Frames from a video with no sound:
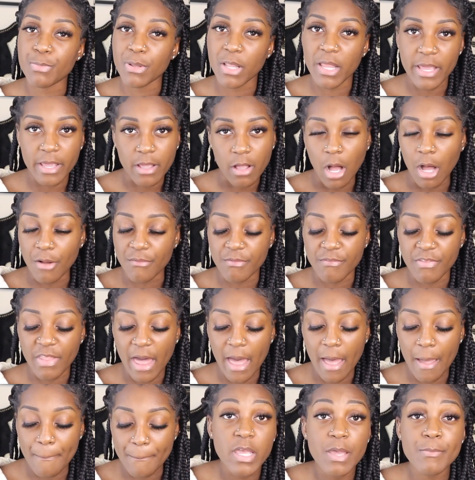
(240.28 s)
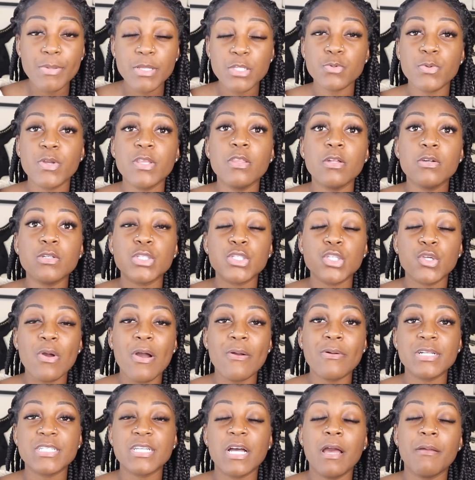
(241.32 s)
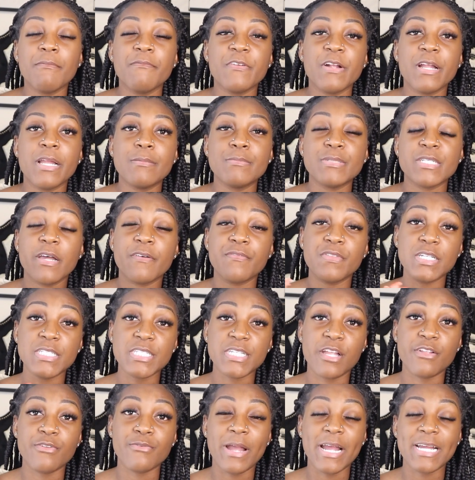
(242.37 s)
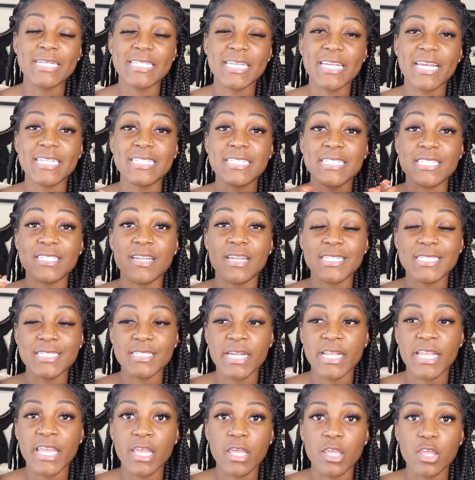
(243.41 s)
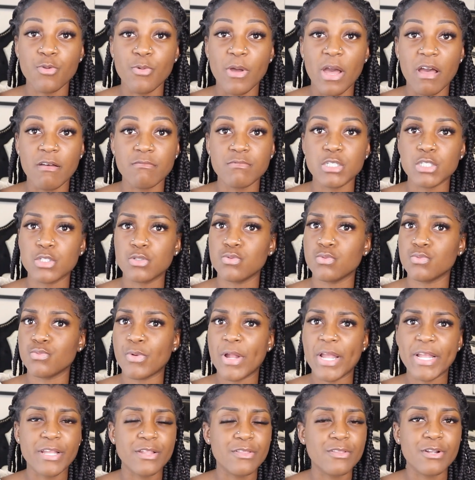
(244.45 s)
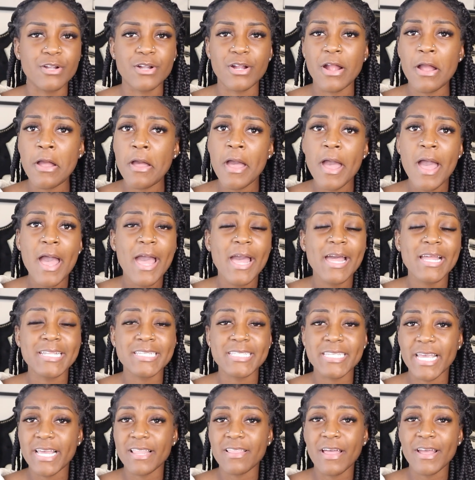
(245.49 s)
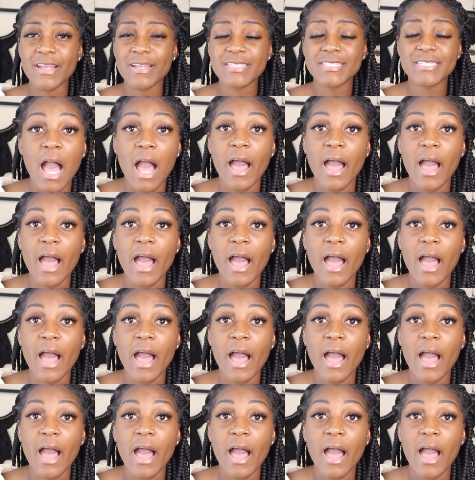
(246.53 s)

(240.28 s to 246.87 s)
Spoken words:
play off of that. In between those 2 hour time frames of the sun rising and sun setting, you have just regular daylight.